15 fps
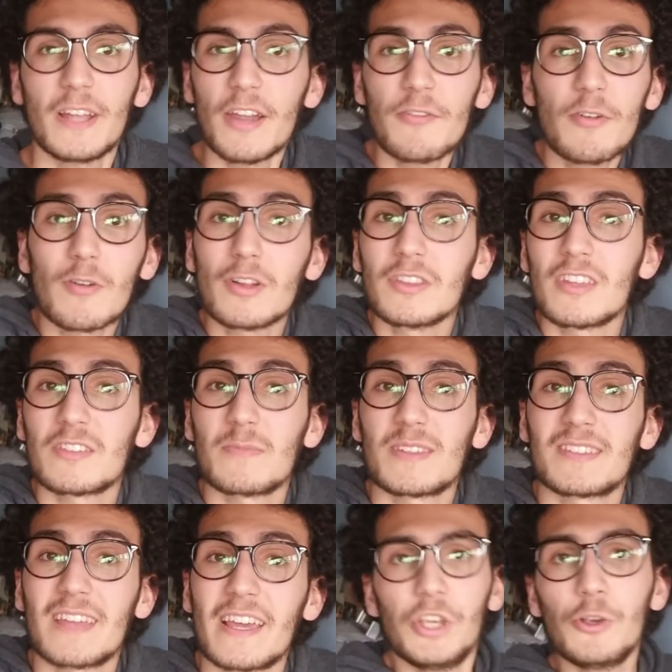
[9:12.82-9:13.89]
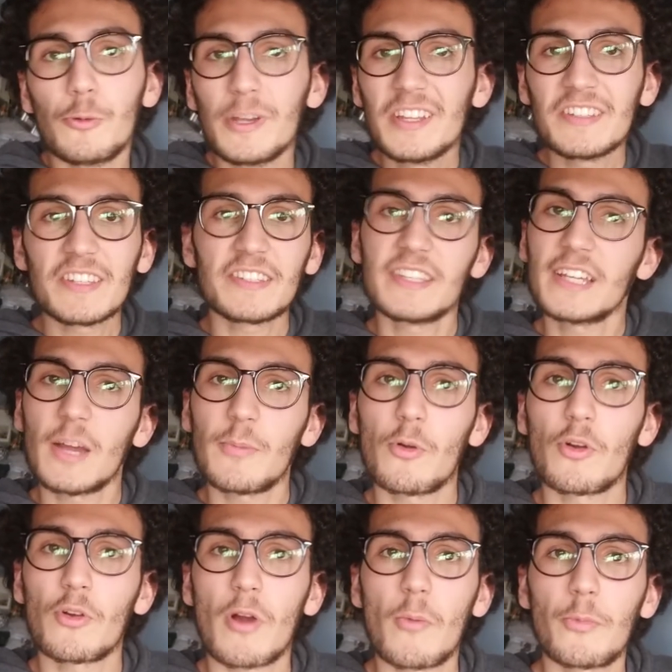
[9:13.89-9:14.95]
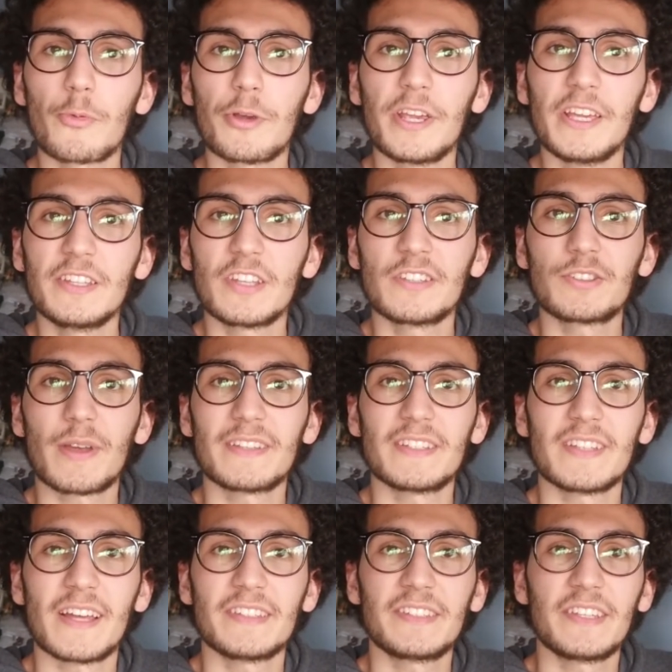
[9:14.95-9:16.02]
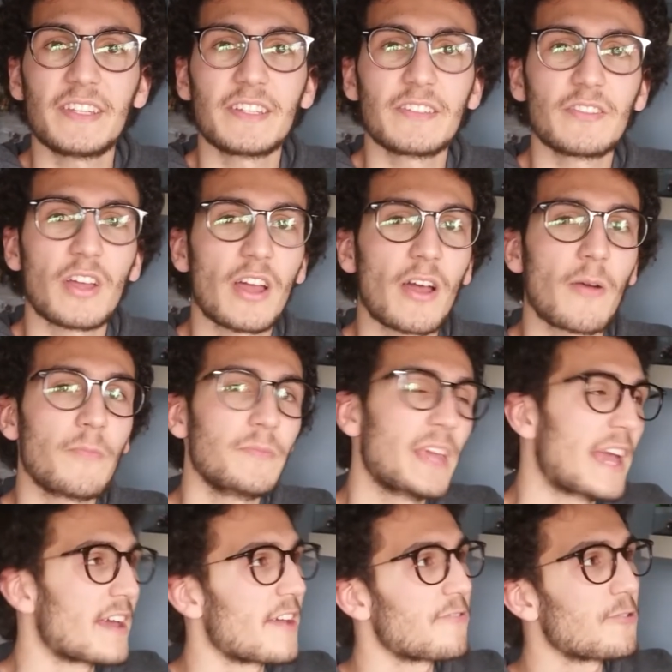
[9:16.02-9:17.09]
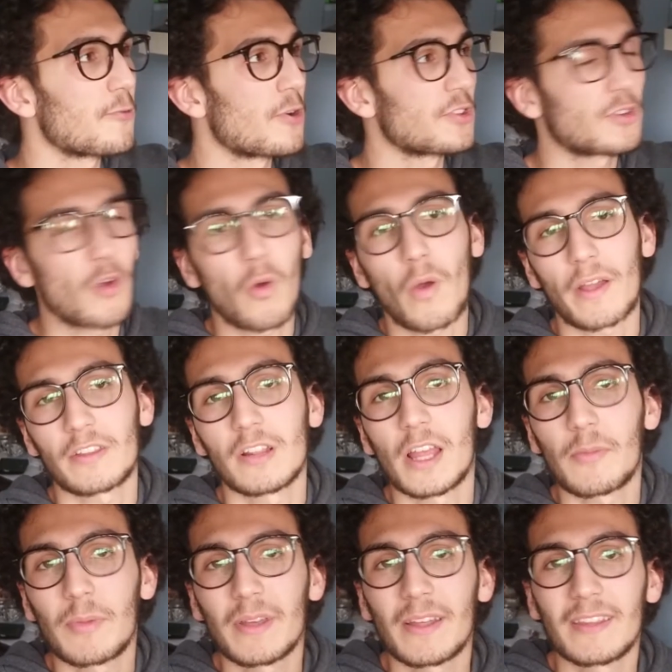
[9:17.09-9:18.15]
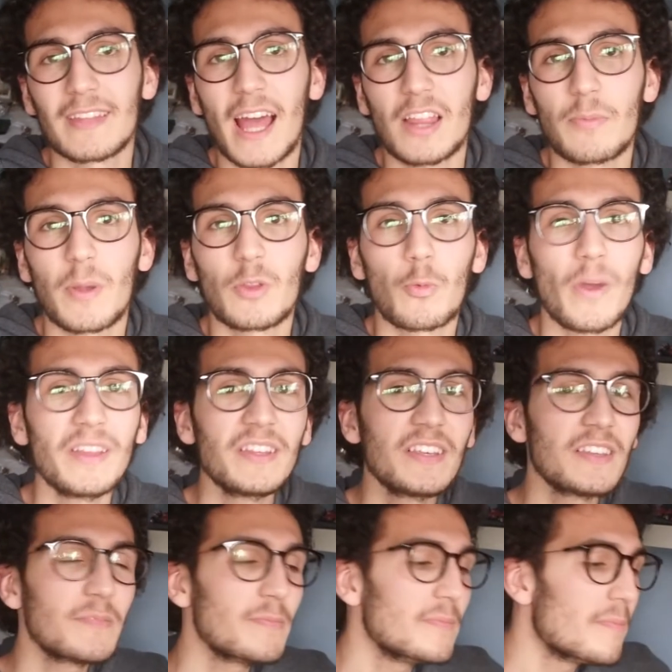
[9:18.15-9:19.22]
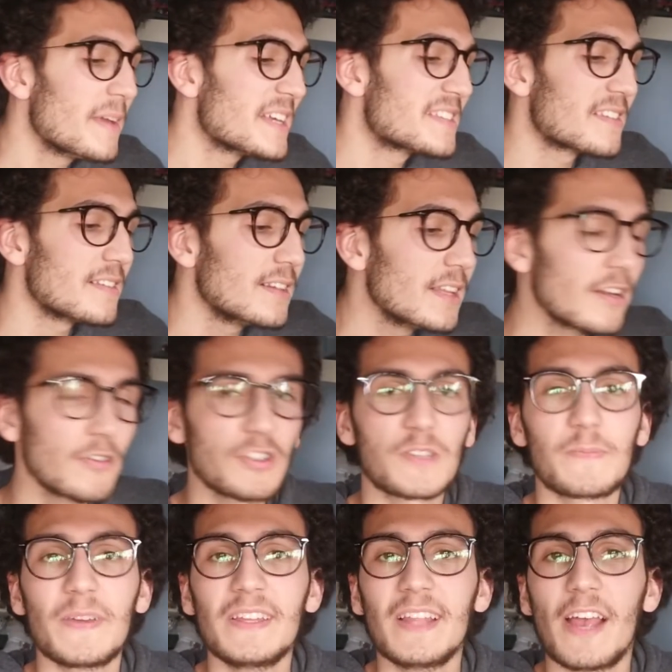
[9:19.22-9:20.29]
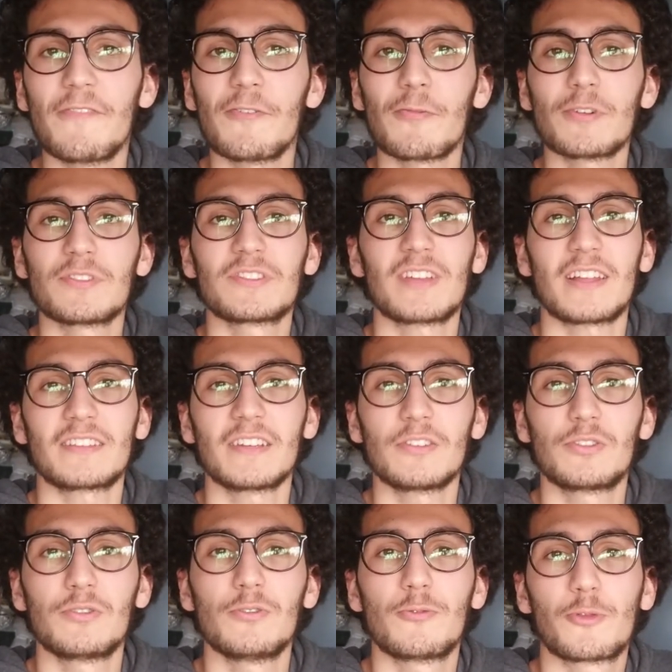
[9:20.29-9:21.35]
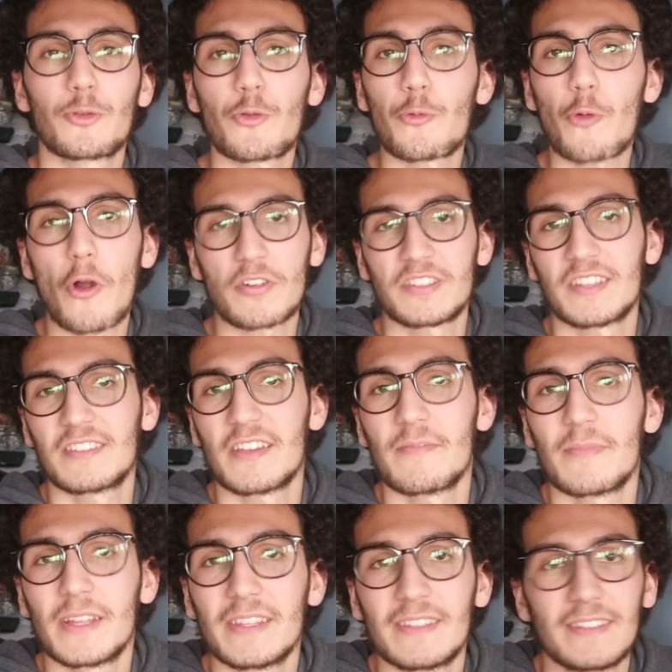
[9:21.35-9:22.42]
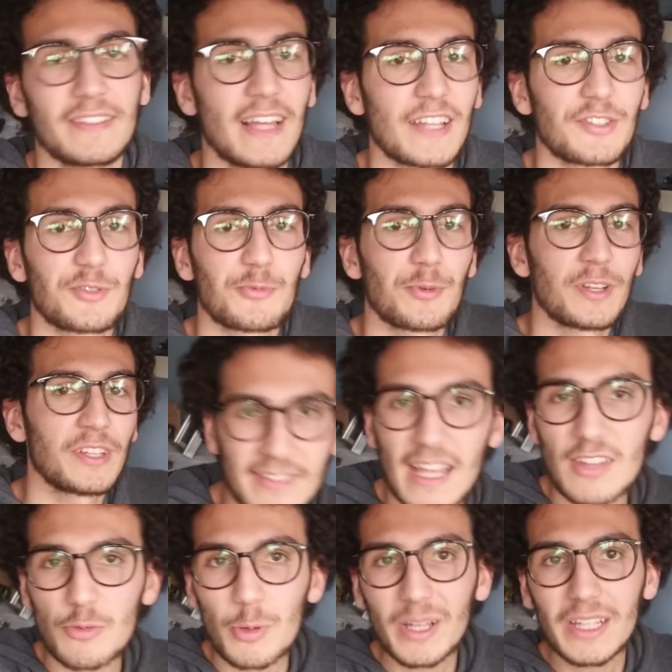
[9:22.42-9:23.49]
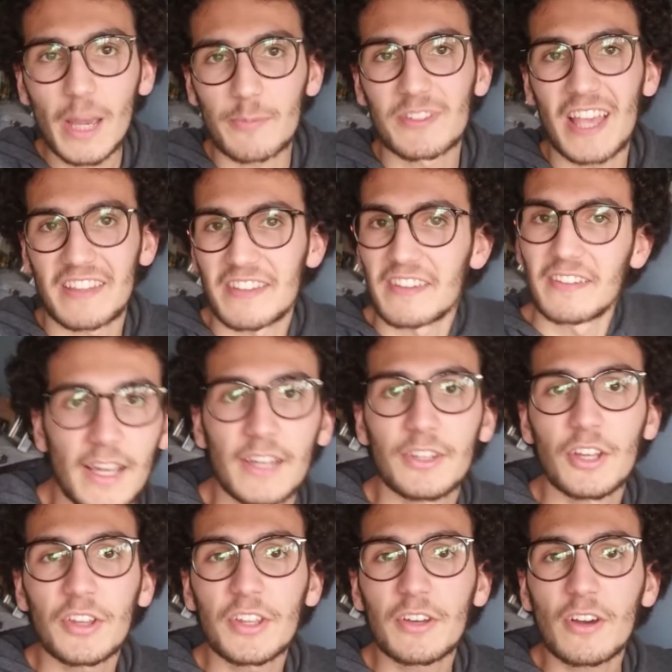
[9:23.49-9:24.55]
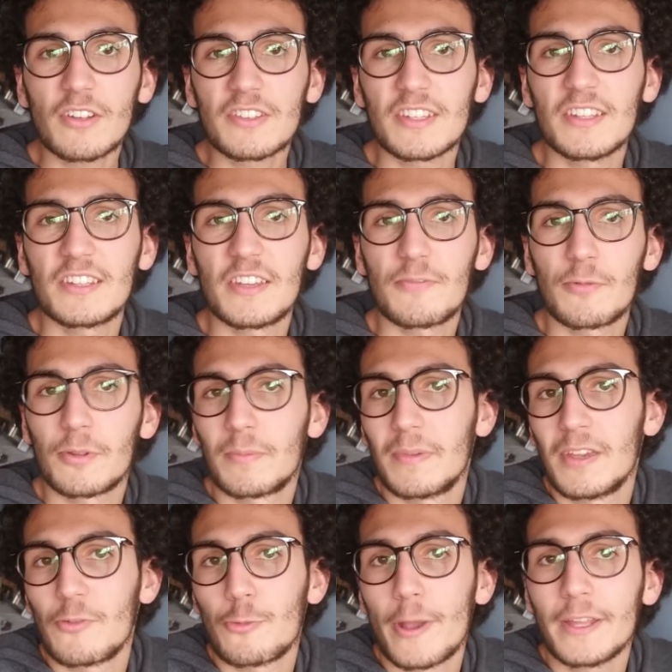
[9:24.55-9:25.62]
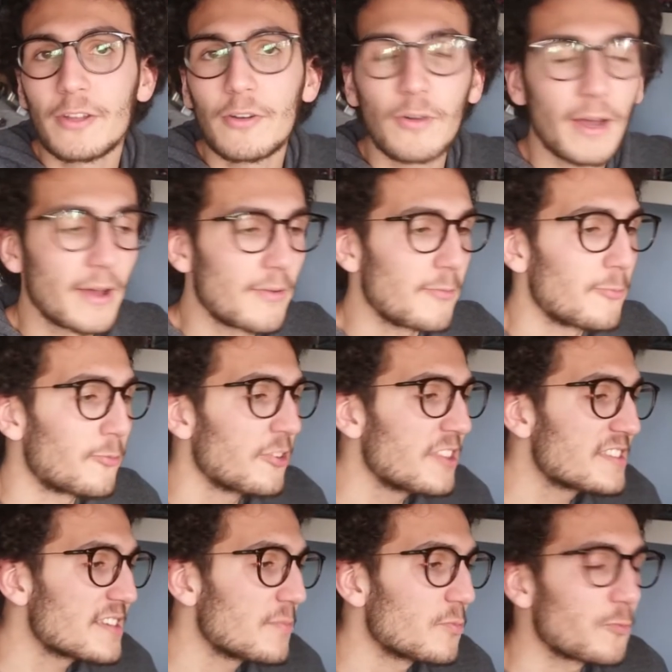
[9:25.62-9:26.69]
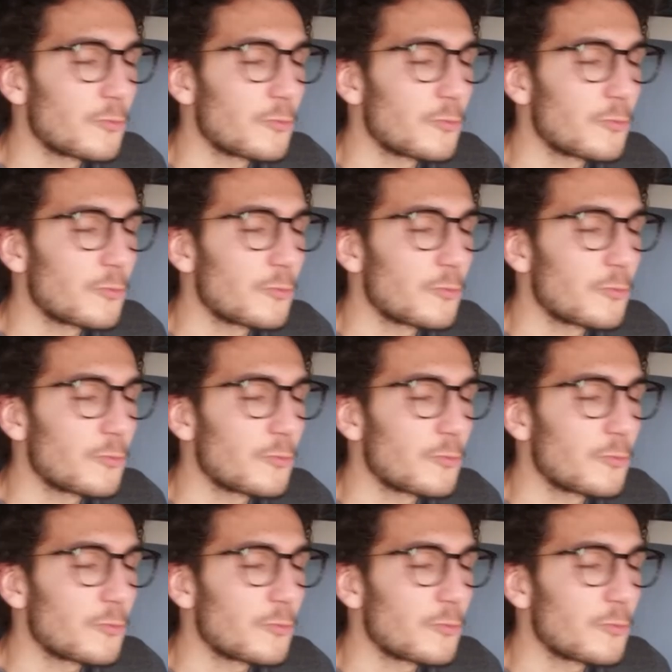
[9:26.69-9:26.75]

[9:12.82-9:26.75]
everyone does mistakes. He wins the Singapore Grand Prix in the 2019. Yeah, everyone congratulating on that. But when he makes a little spin, everyone's starting to throw rocks at him, and that's really upsetting. Another alternative would be Renault, for the same